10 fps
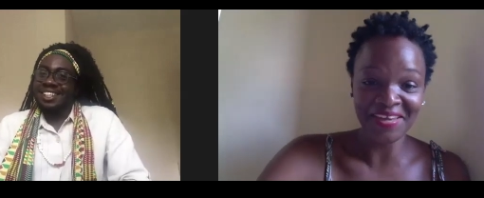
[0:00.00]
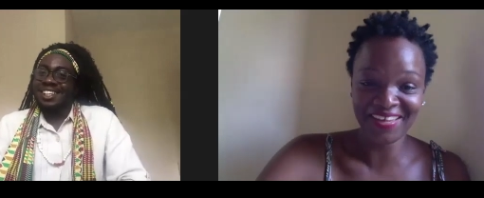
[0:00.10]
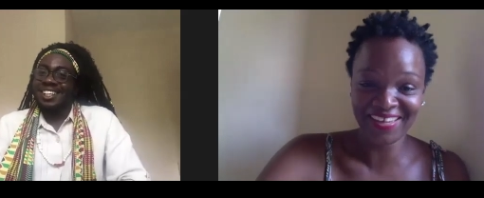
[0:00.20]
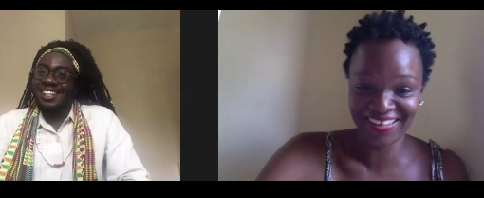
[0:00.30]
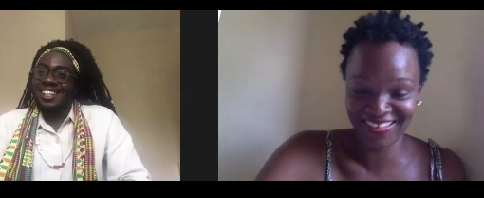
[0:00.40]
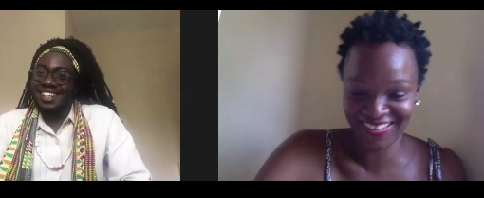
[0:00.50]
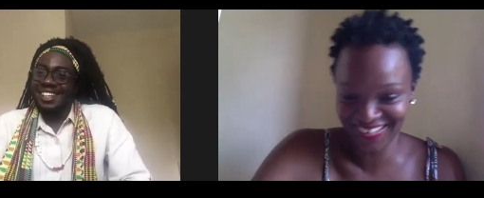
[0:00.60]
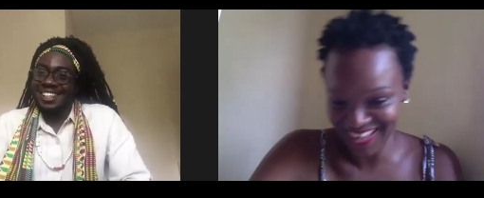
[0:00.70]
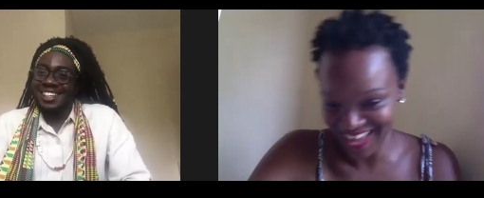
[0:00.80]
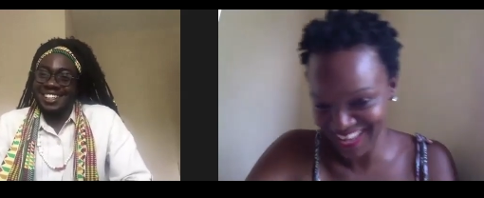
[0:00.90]

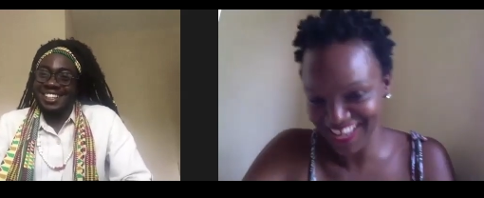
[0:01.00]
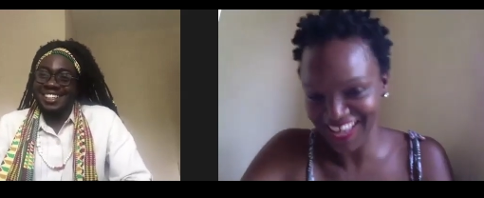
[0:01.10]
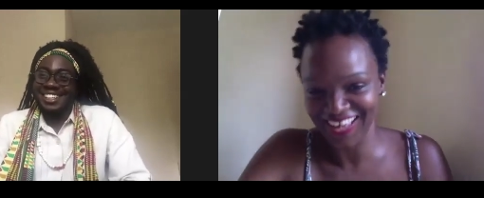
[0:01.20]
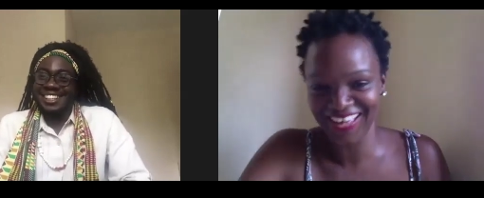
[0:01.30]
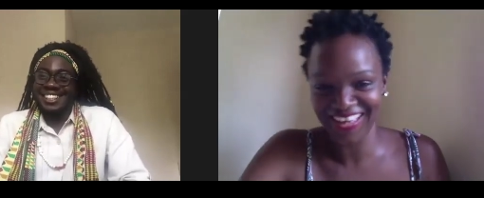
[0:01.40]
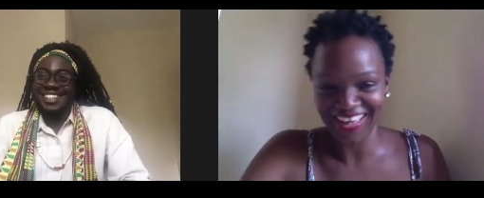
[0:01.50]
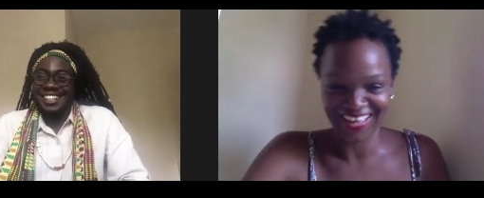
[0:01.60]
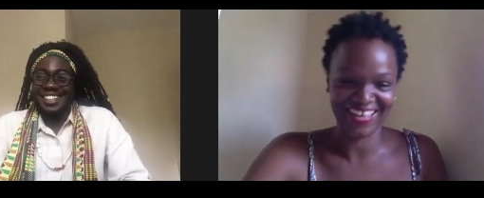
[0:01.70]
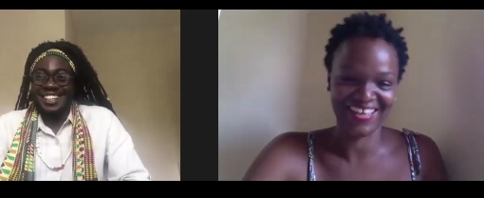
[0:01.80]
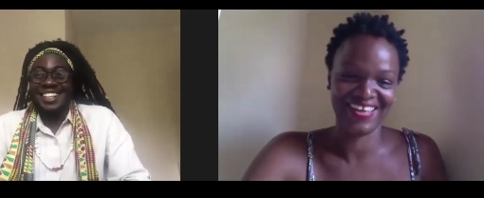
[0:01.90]
Speaker 1: man.
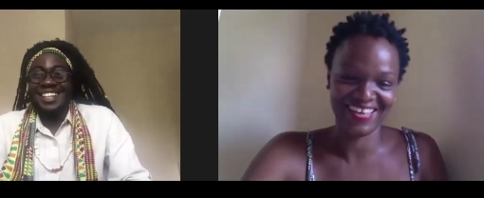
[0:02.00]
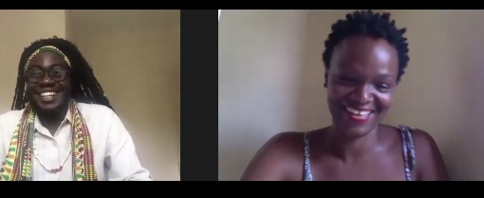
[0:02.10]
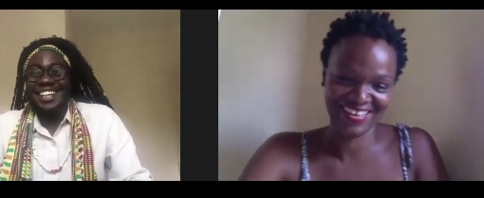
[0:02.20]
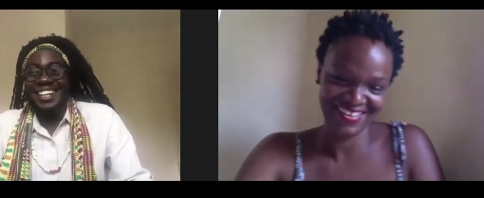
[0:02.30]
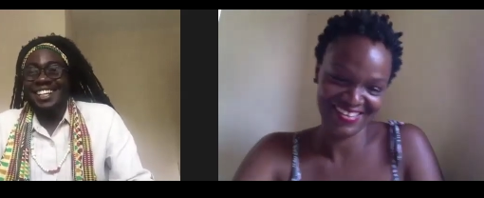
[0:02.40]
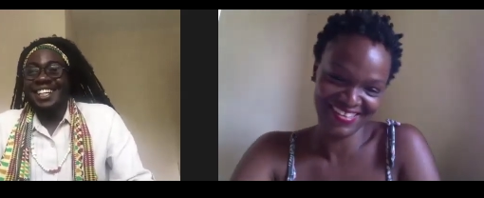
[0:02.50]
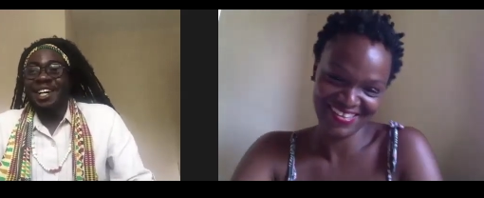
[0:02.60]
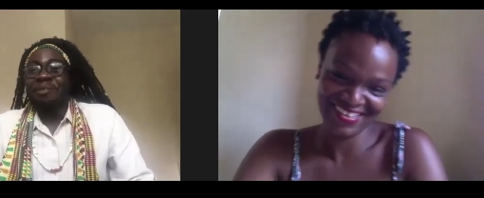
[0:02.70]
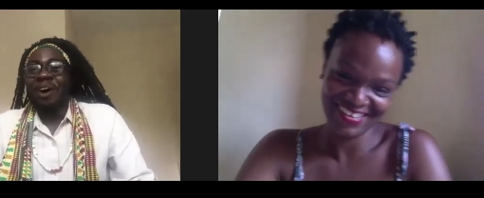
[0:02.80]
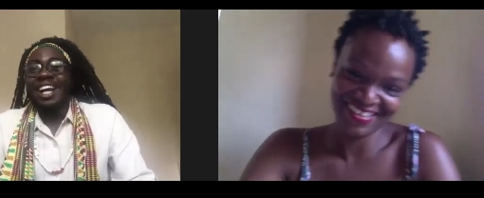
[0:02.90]

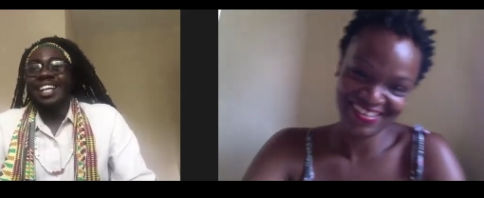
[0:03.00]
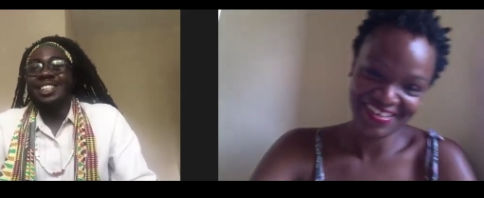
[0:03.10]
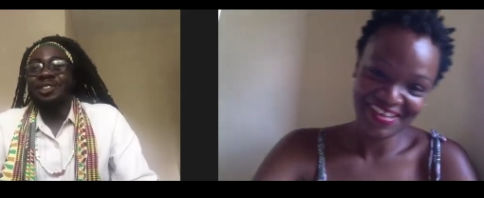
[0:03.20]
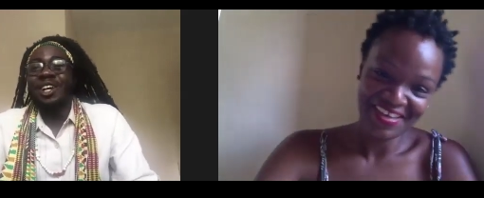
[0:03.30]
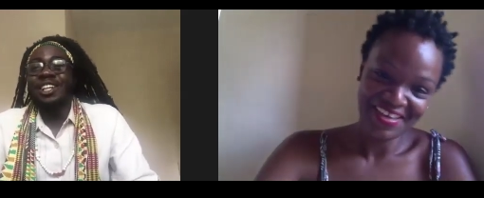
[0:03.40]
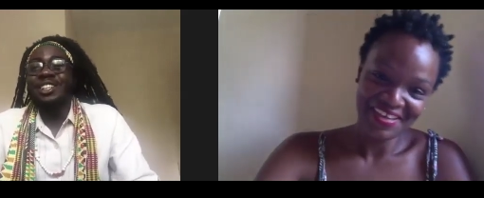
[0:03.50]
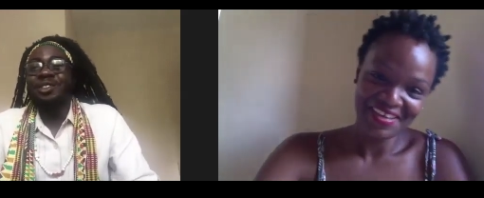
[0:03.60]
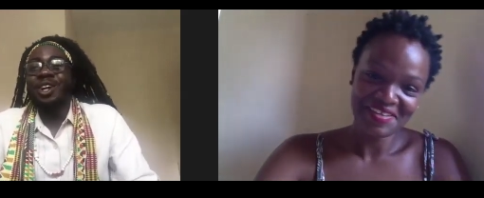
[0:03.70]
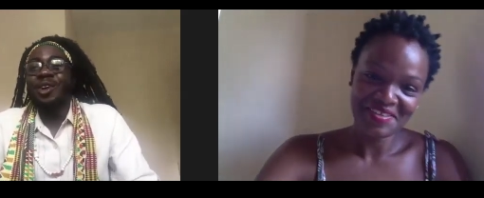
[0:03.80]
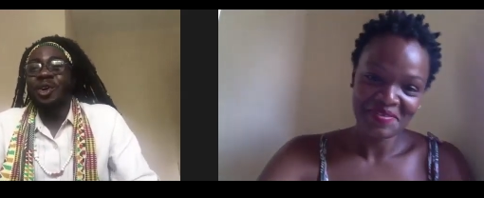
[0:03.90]
well, I guess she really, she
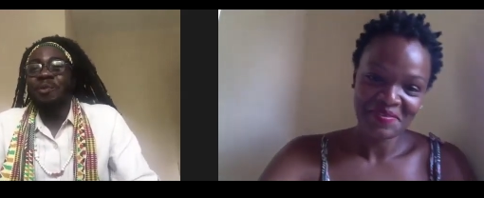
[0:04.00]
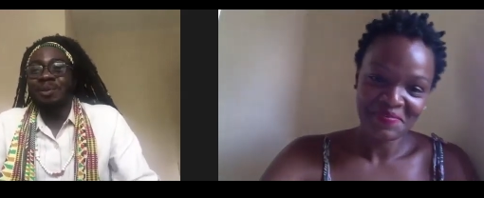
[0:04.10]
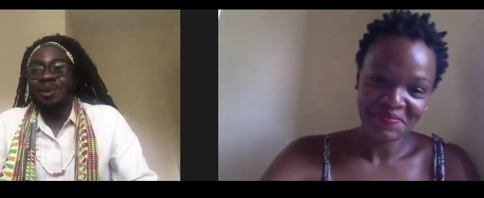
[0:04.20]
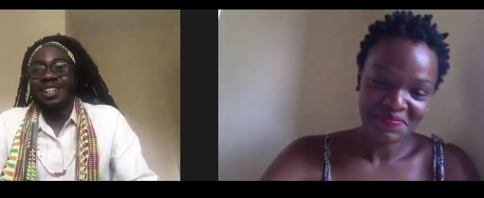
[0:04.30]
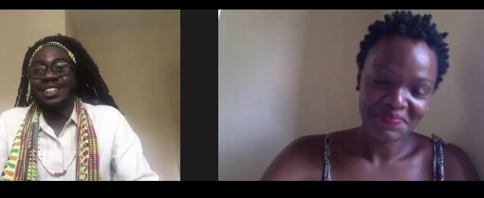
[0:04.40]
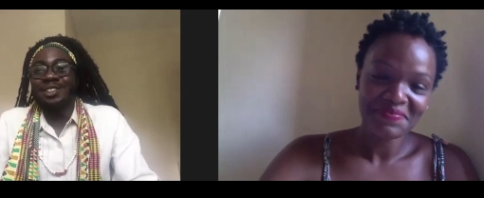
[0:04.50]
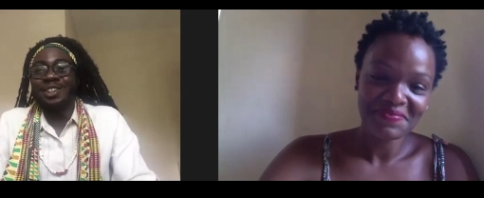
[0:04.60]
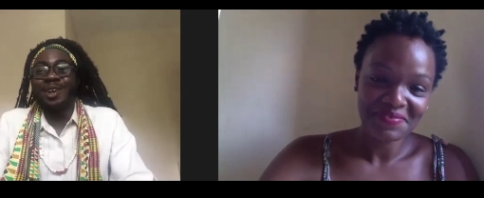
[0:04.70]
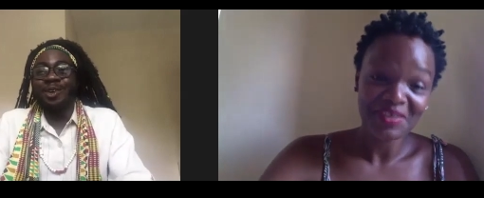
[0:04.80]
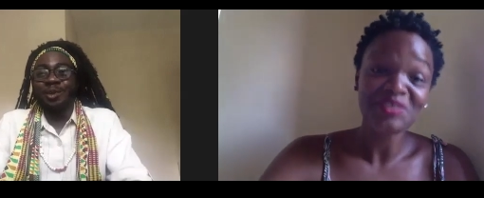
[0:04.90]
really hold me, but she really
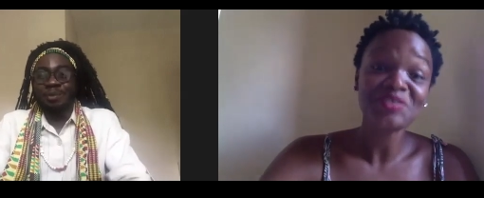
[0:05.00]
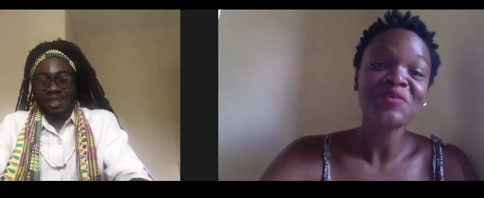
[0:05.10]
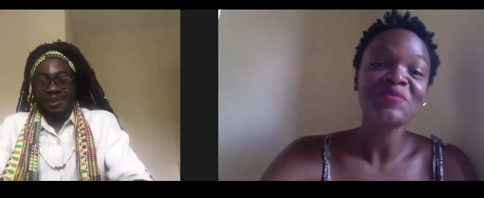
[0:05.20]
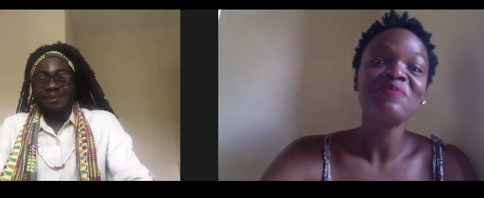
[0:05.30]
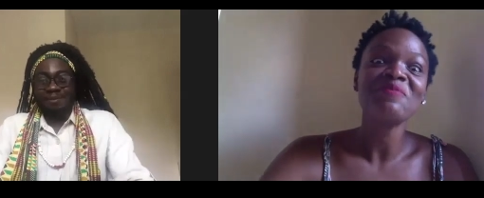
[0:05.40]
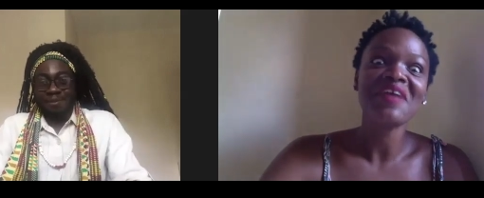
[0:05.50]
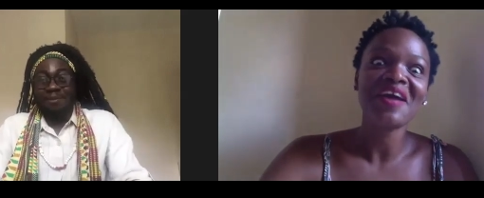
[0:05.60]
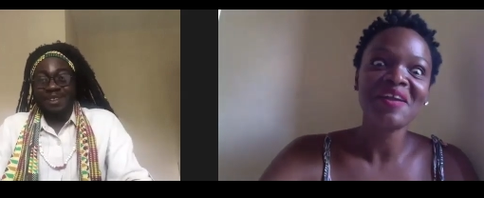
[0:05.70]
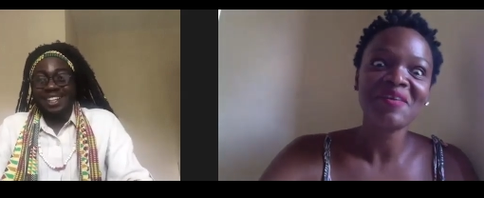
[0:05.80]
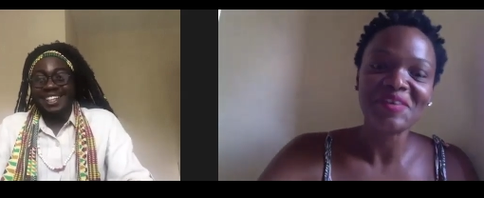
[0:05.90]
hold
Speaker 2: me. She
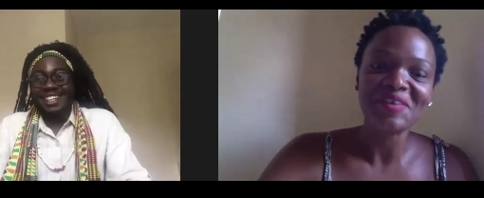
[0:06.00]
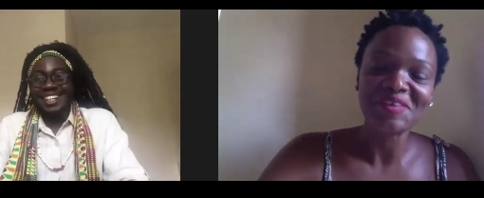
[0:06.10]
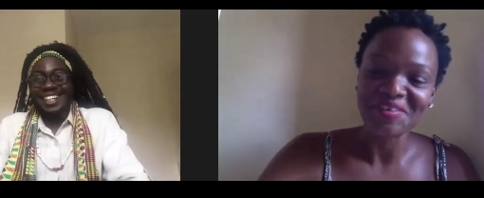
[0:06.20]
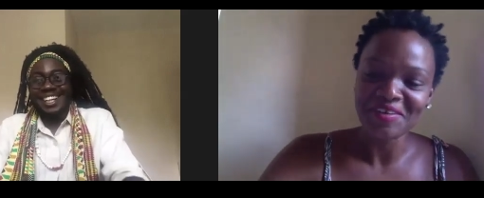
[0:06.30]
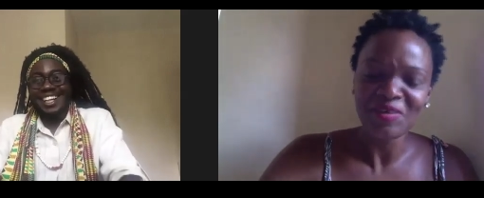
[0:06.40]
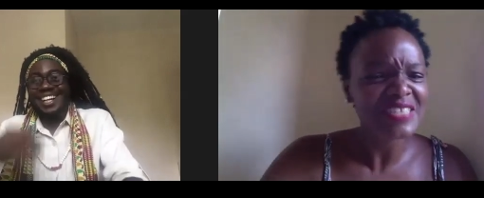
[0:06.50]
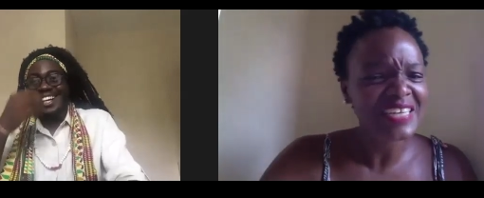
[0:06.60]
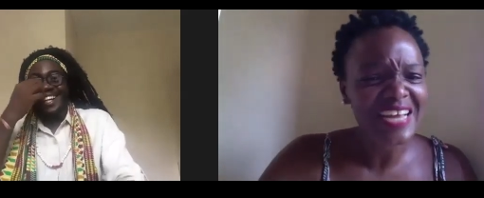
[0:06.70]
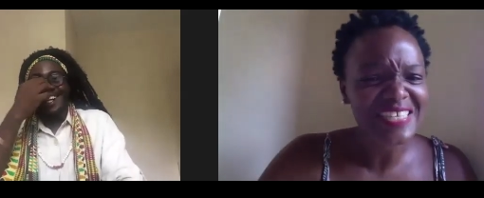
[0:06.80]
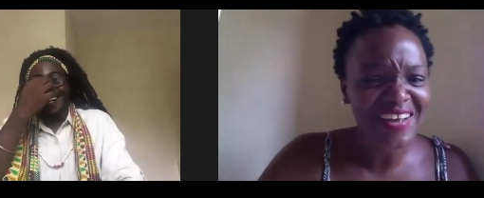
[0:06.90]
will hold you. Who sing that
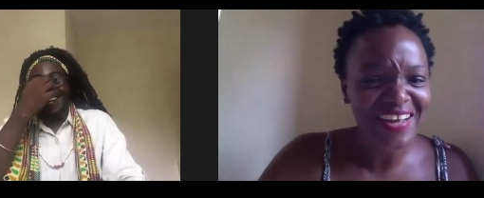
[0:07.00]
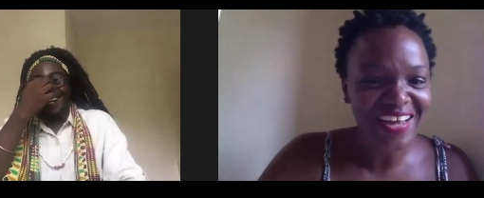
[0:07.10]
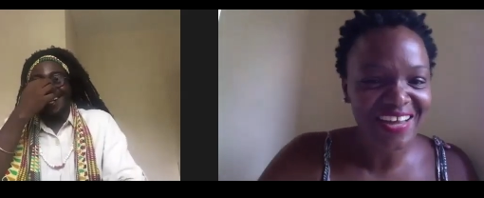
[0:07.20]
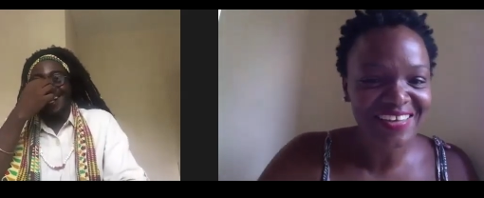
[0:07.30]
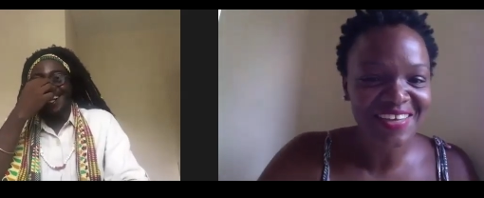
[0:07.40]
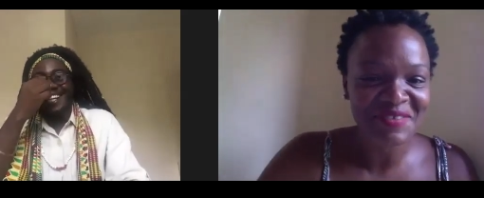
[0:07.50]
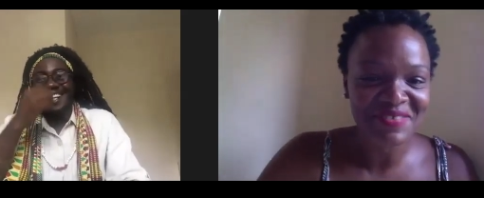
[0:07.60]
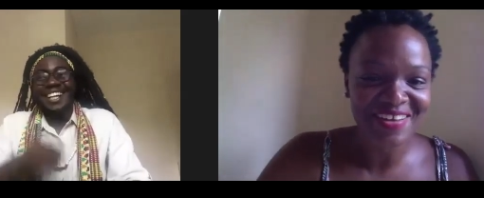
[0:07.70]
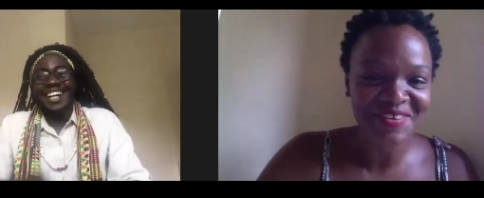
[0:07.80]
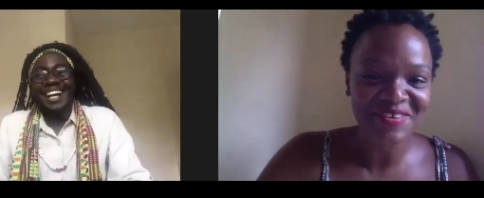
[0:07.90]
song again? They will
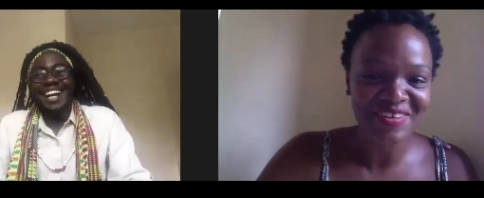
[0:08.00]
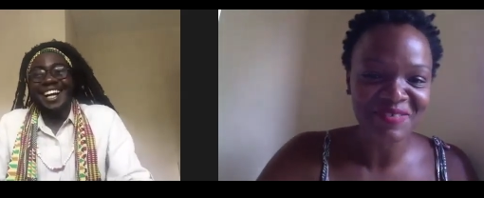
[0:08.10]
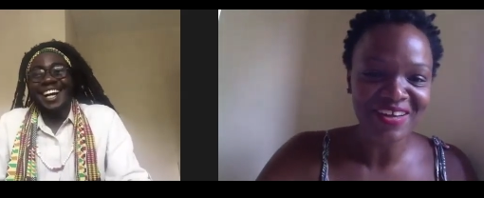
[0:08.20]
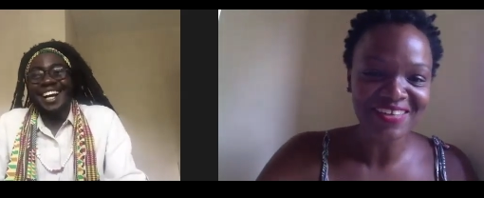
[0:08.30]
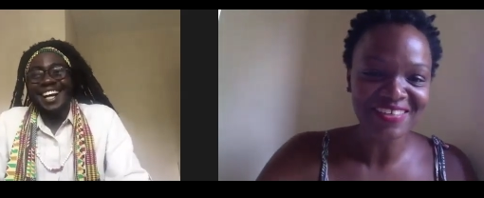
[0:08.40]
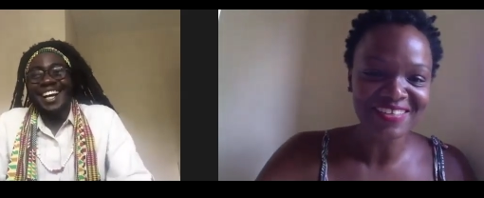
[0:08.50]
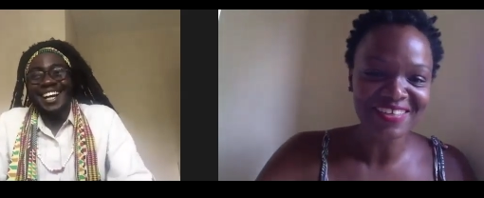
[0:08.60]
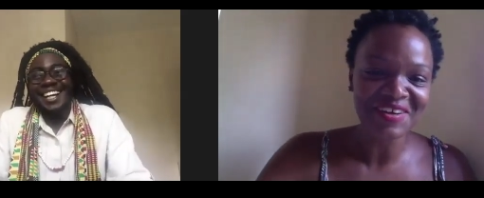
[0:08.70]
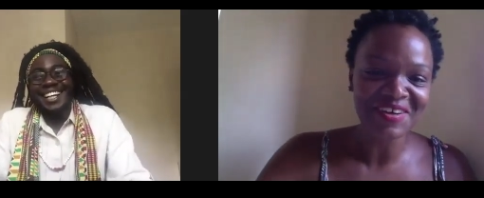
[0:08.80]
hold. What? How the